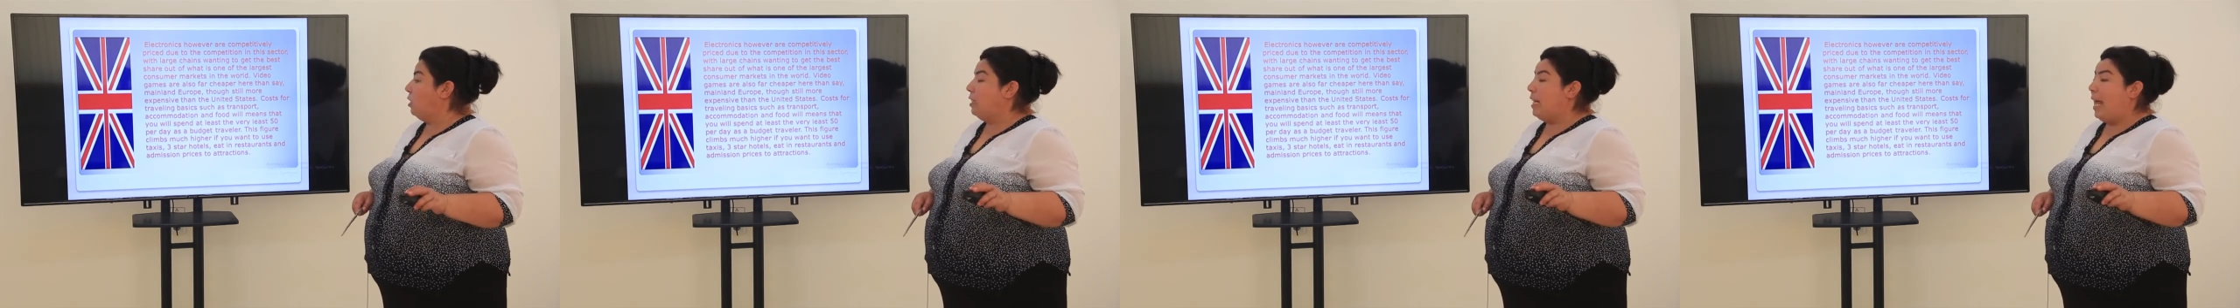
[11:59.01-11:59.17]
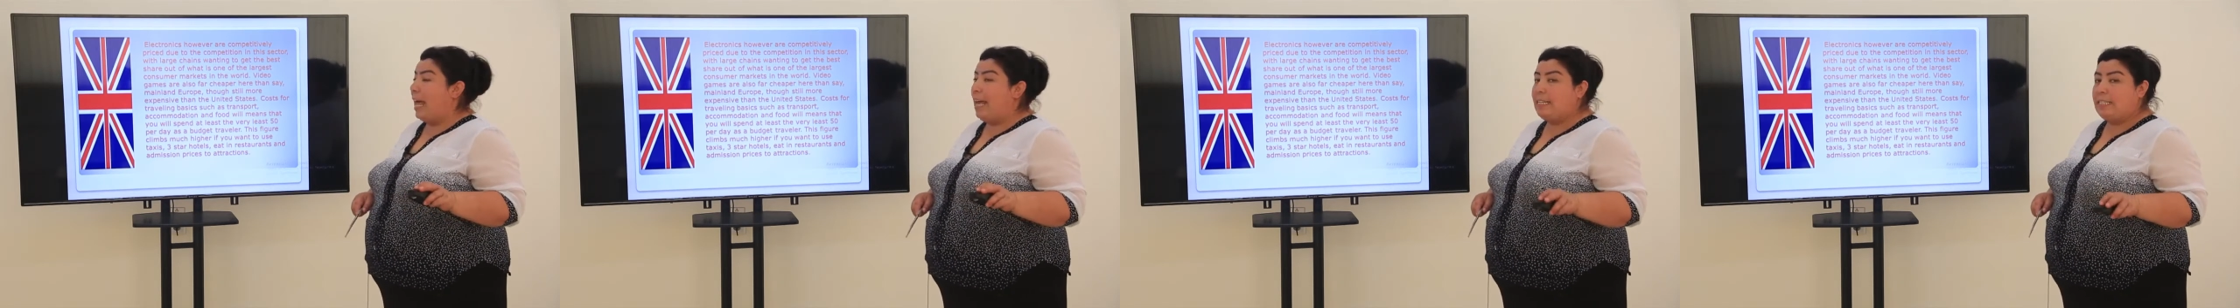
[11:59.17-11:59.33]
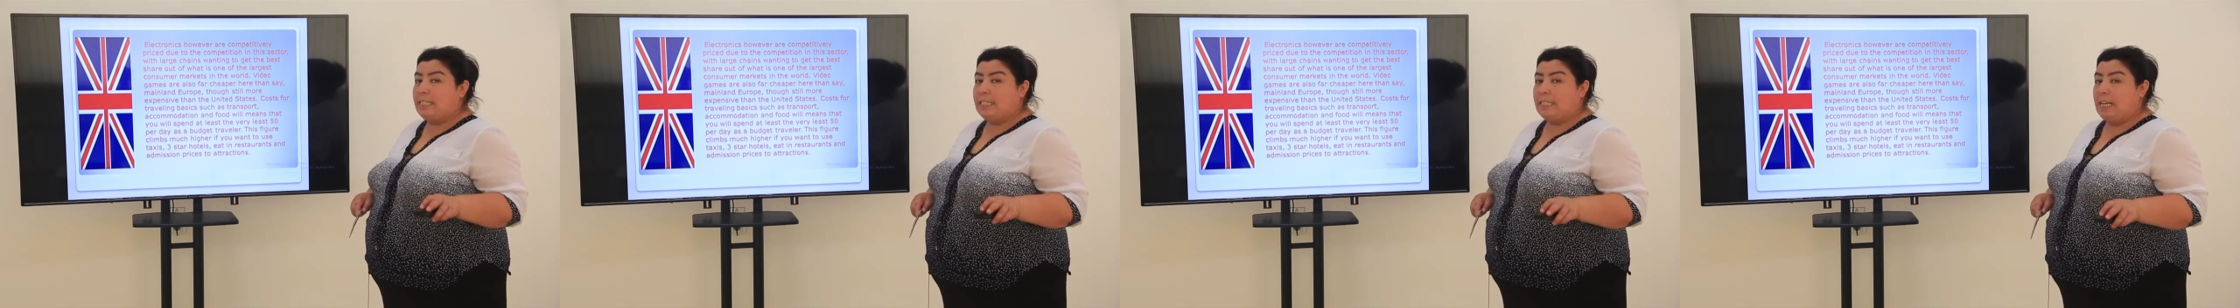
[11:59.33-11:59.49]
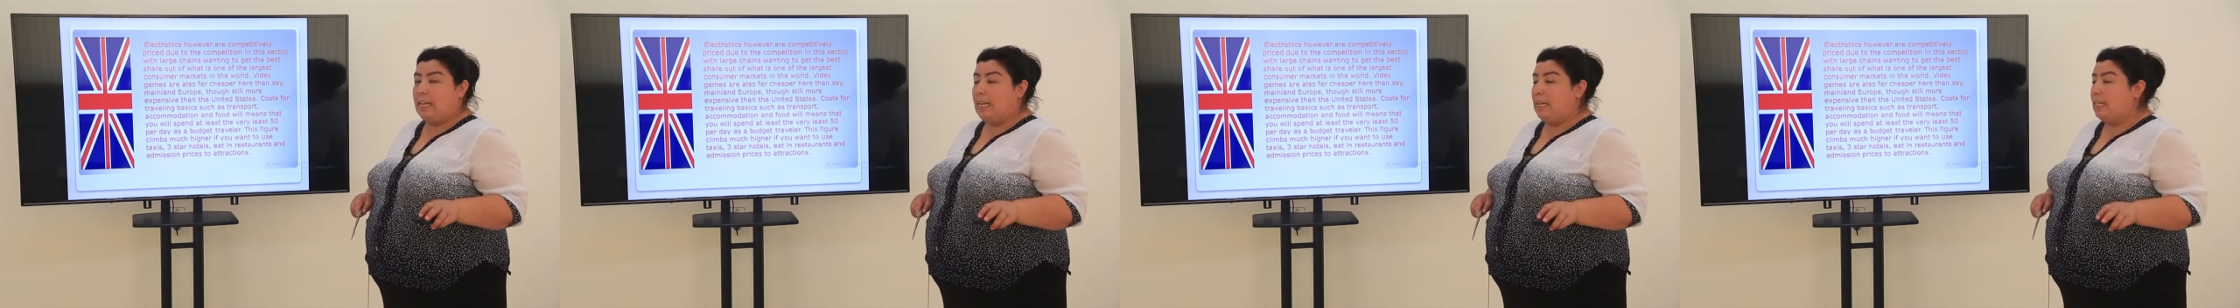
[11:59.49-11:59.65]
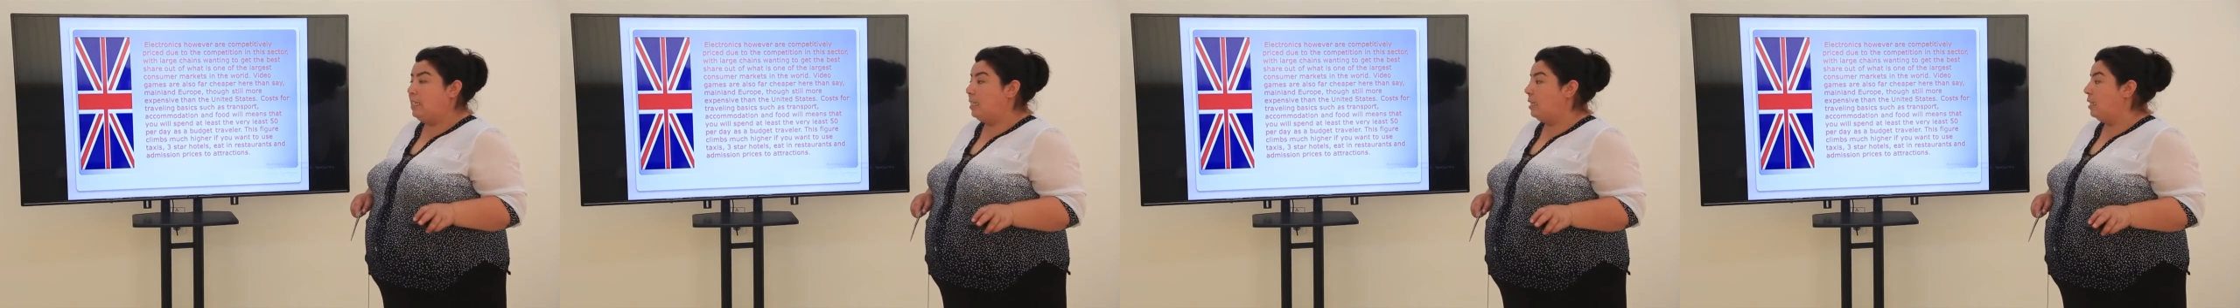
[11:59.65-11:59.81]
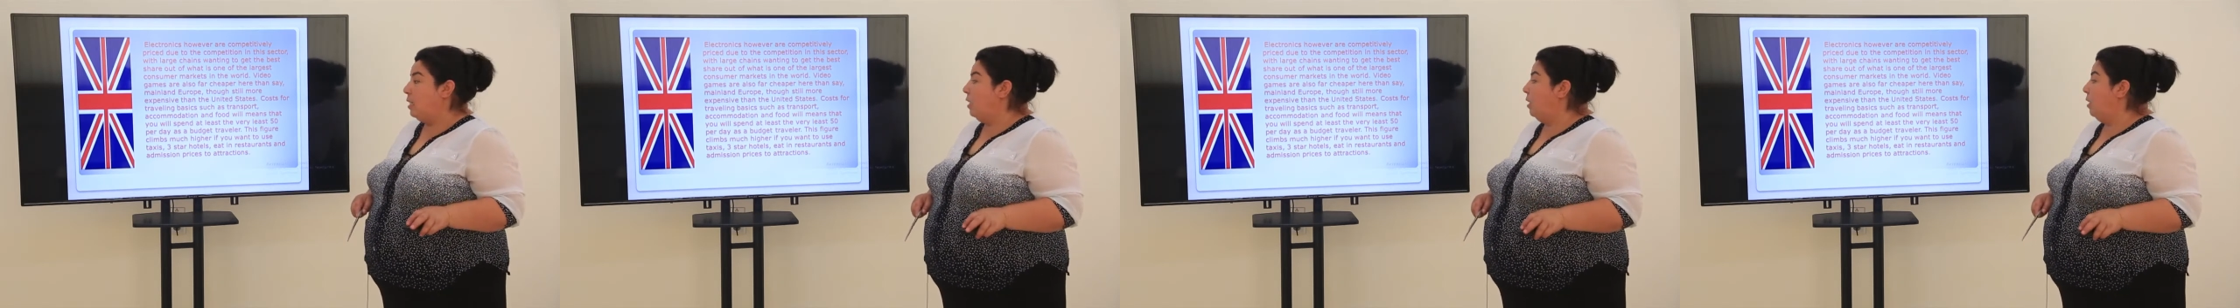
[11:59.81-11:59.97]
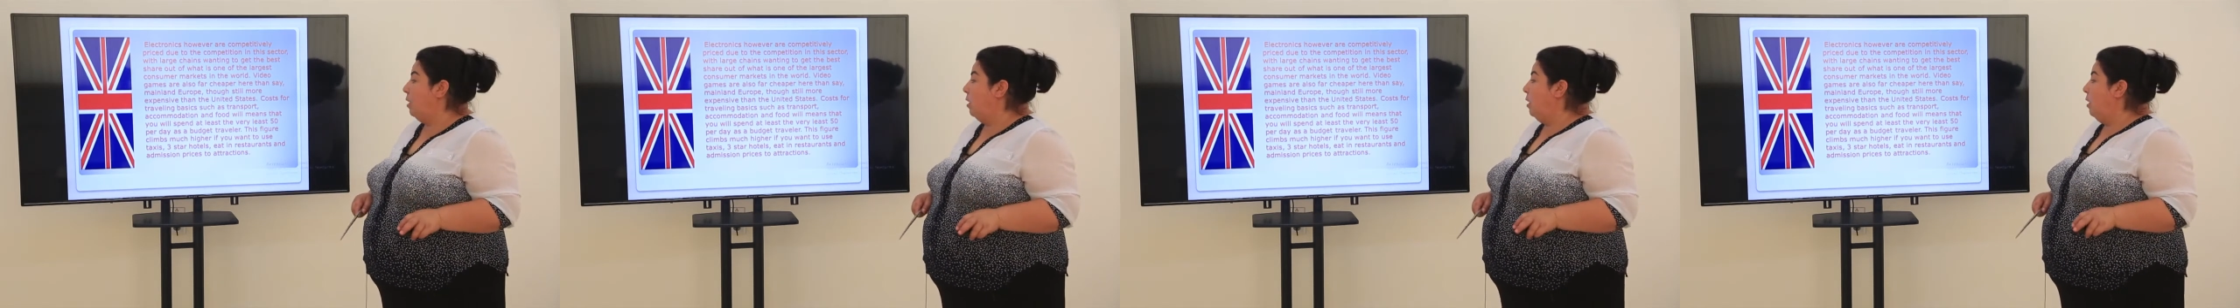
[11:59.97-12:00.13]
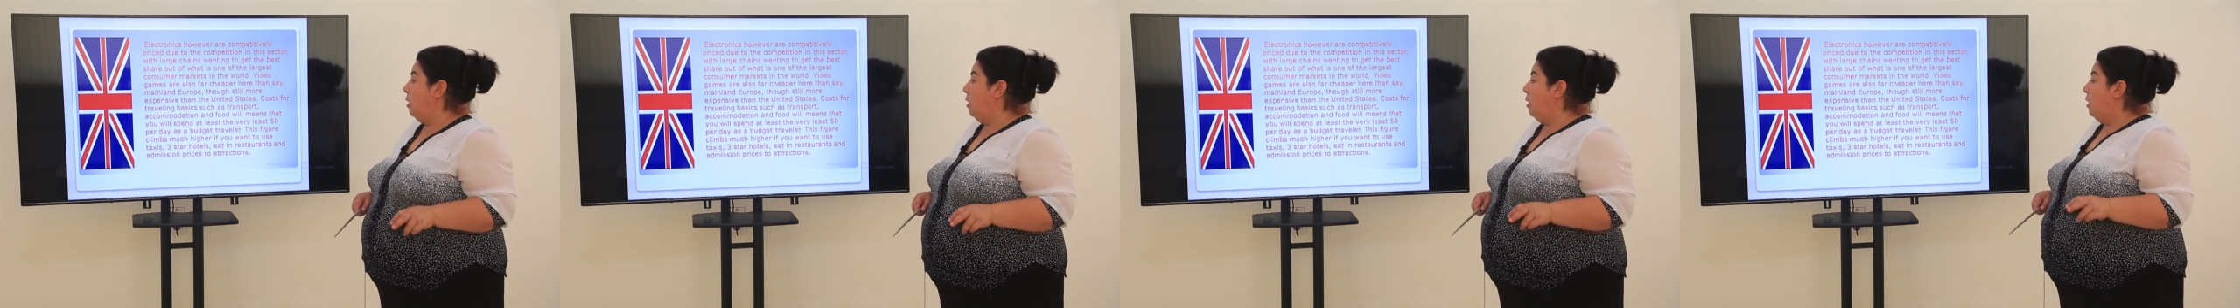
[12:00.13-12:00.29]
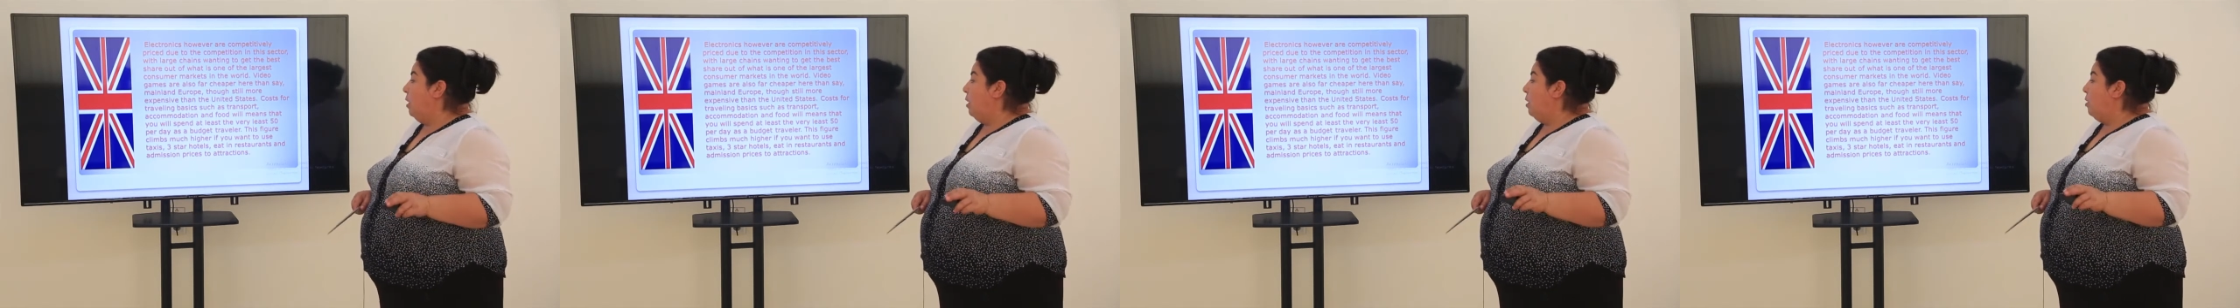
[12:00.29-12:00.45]
taxis,
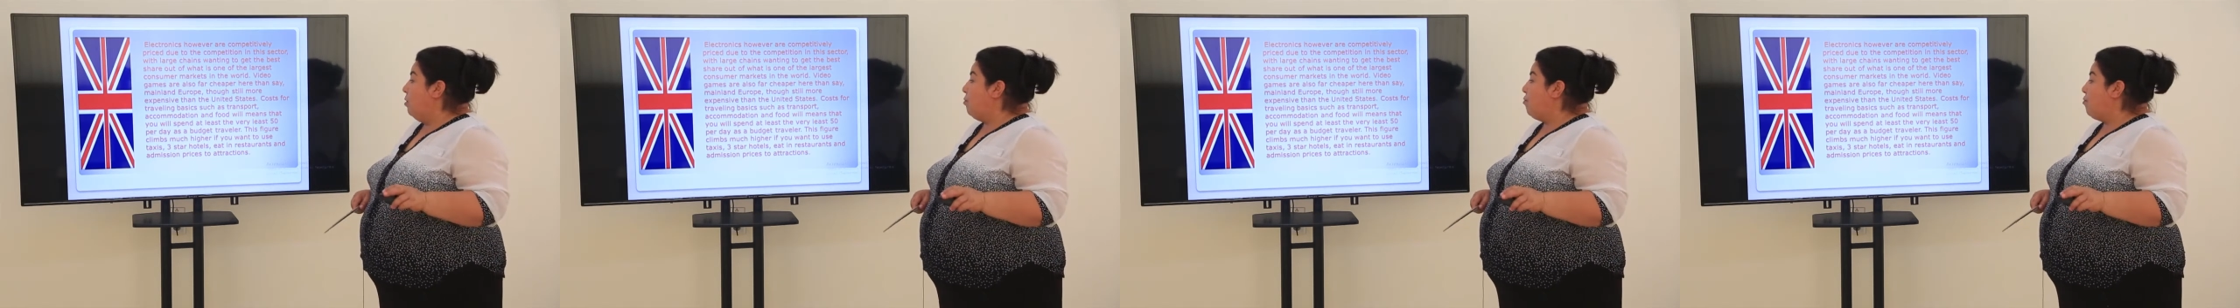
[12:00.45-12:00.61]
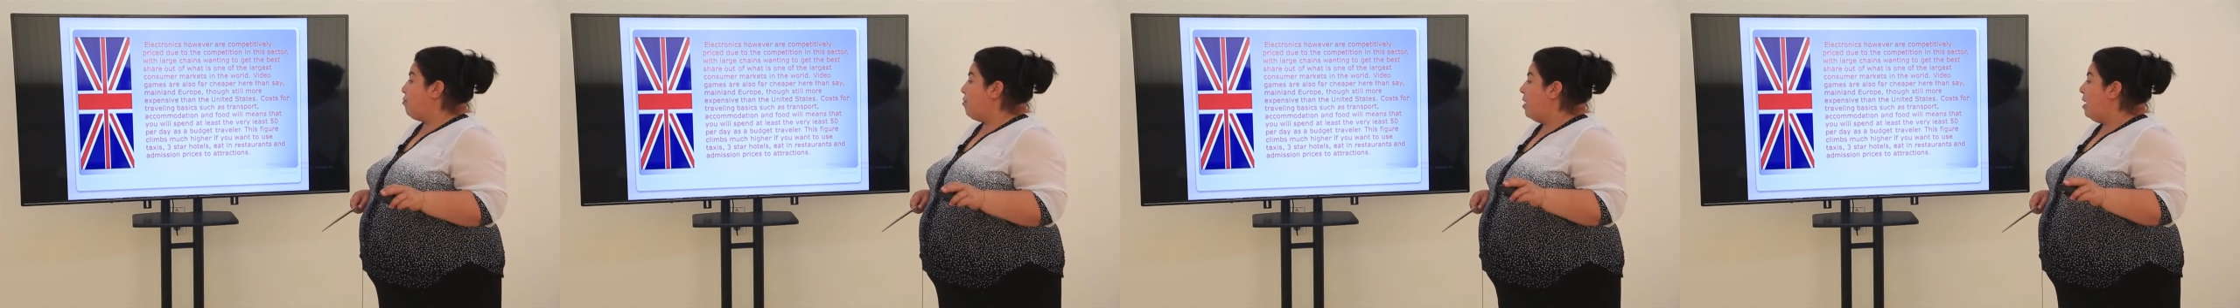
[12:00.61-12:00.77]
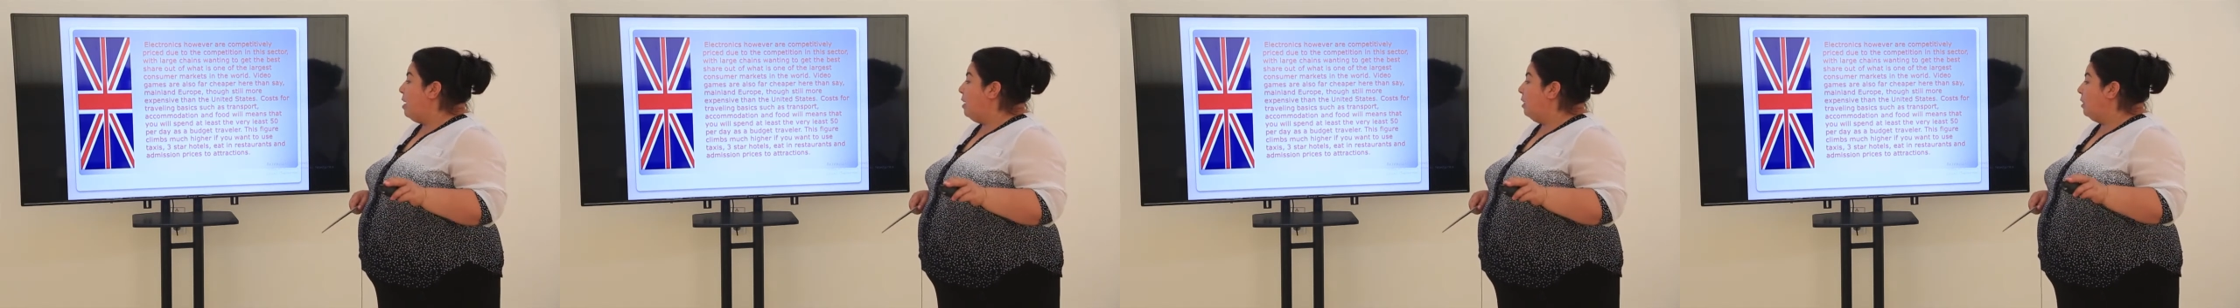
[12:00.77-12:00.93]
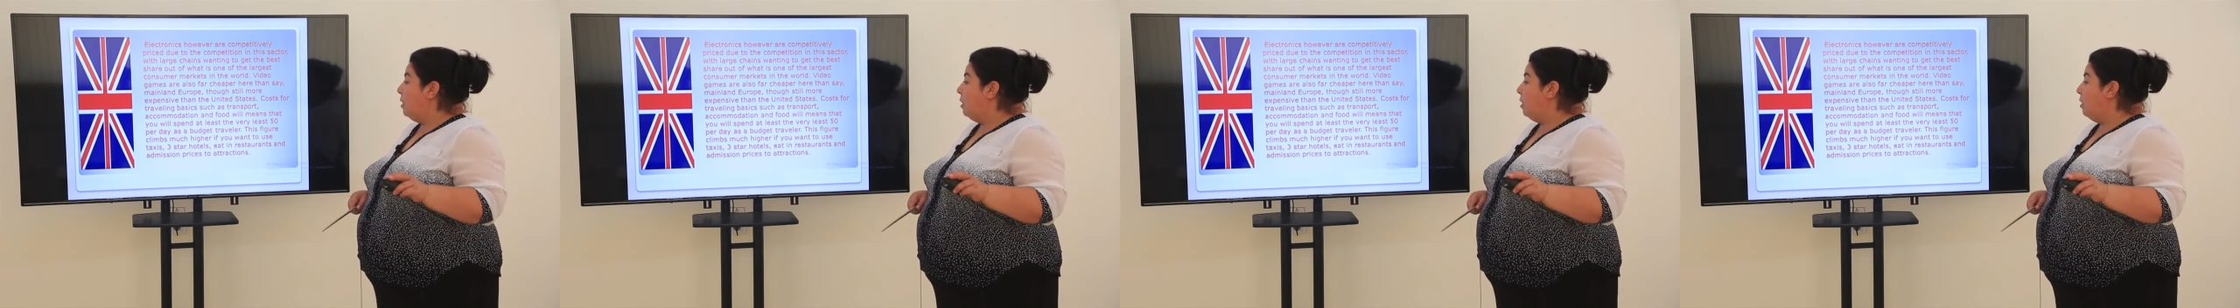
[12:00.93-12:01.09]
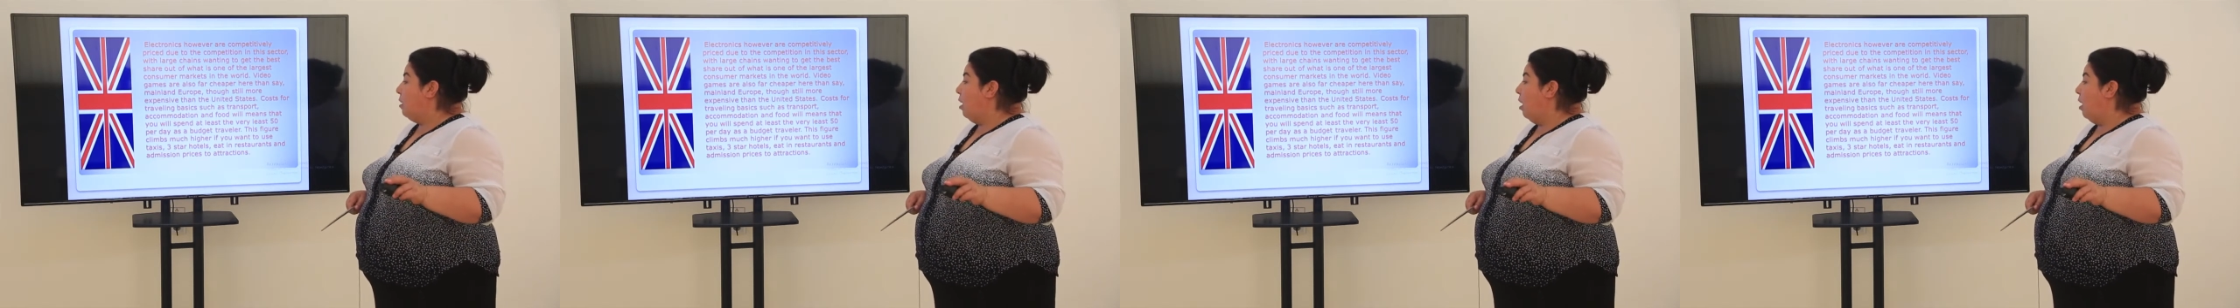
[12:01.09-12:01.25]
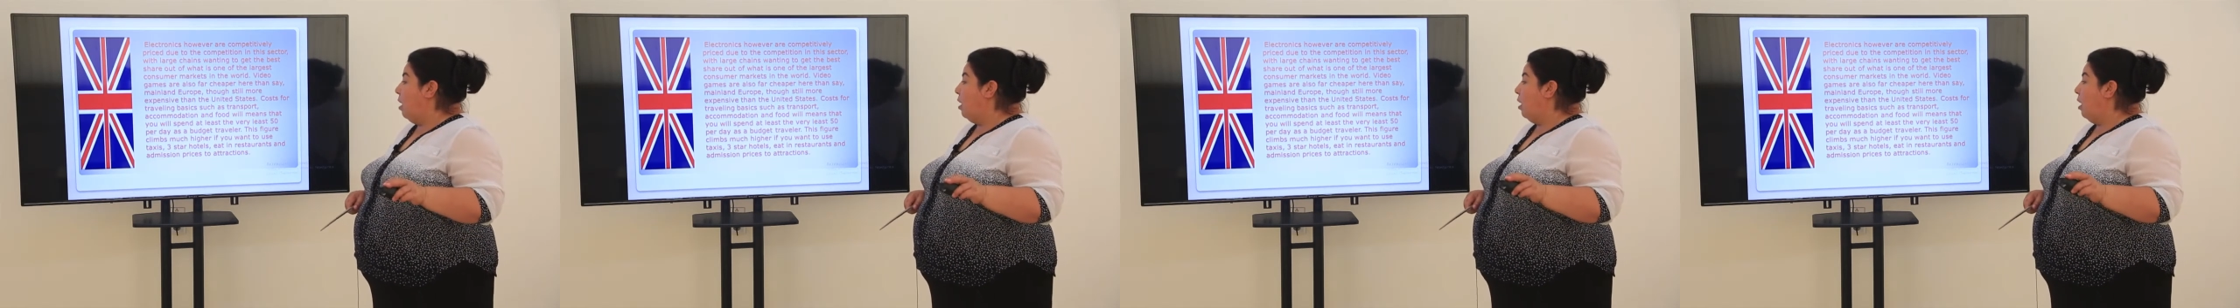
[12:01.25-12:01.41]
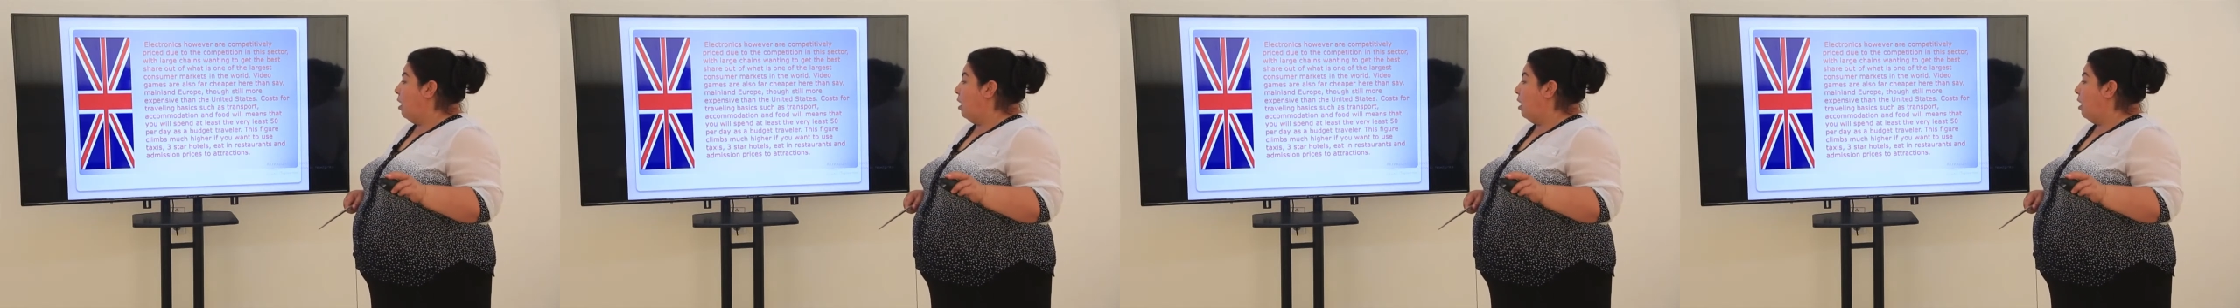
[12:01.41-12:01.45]
3-star